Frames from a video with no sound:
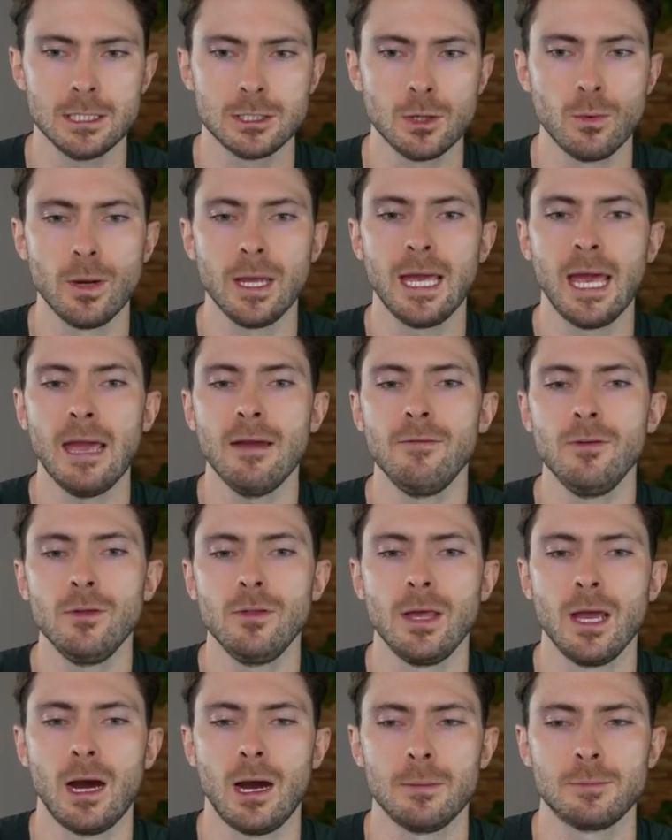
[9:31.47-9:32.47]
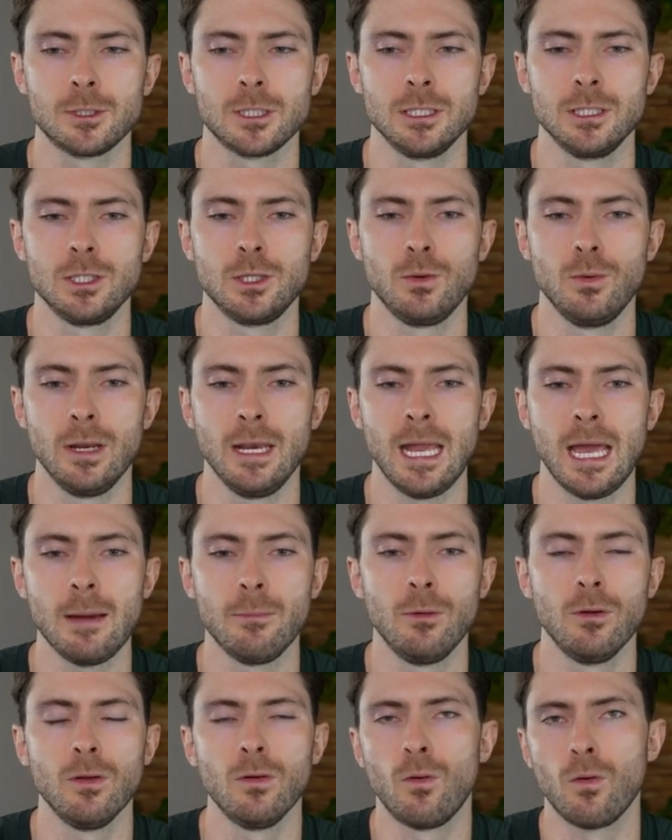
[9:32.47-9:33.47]
So we gave you the option to
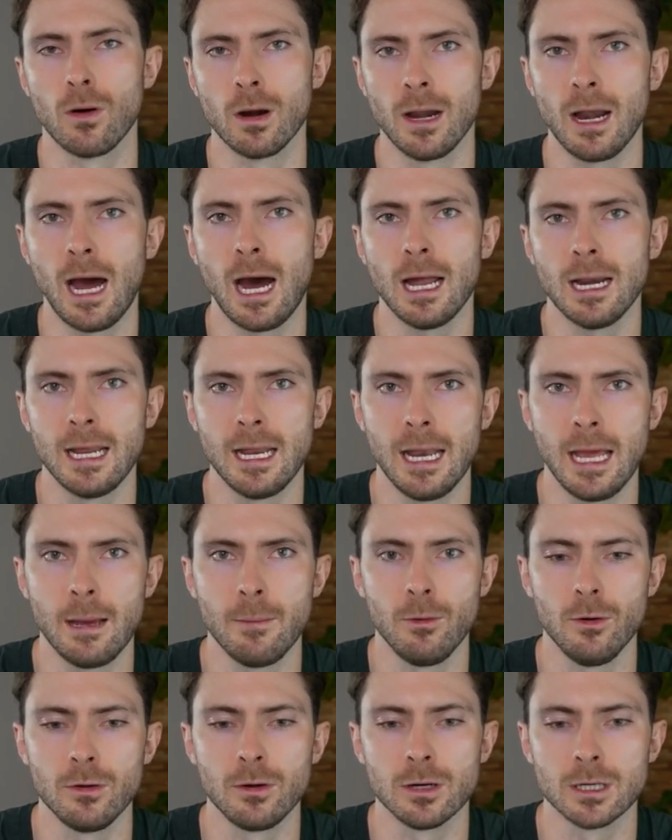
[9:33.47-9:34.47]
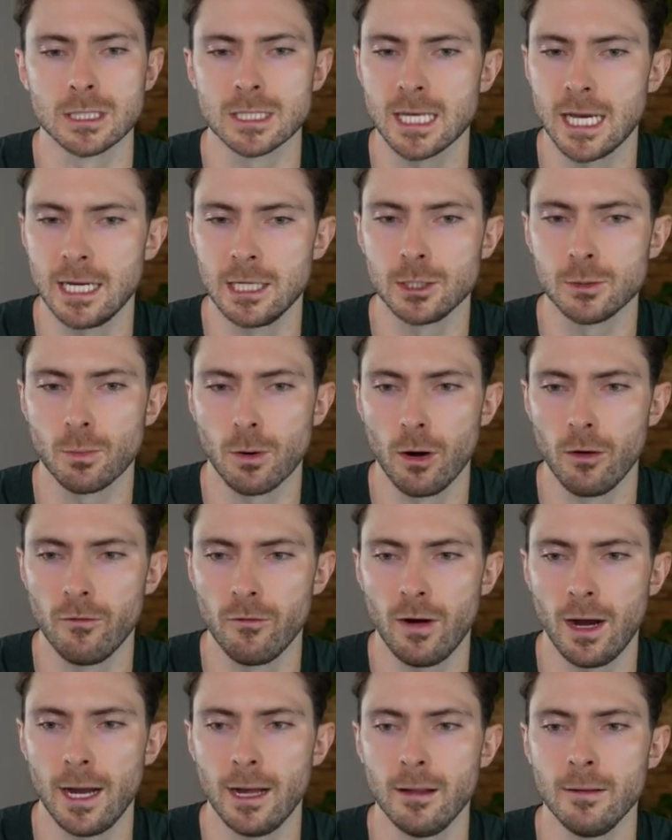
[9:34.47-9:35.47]
enable or not enable your Sage
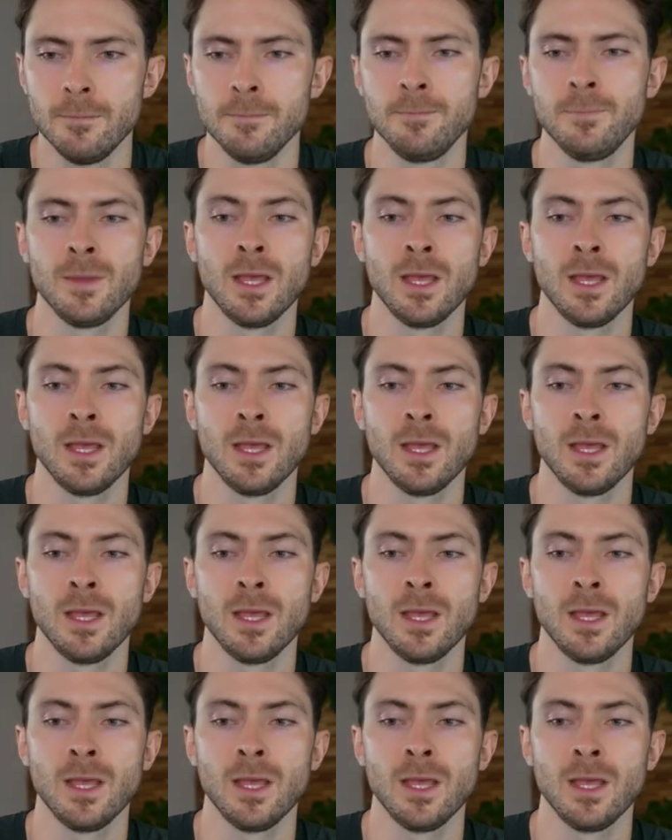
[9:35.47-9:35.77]
profile.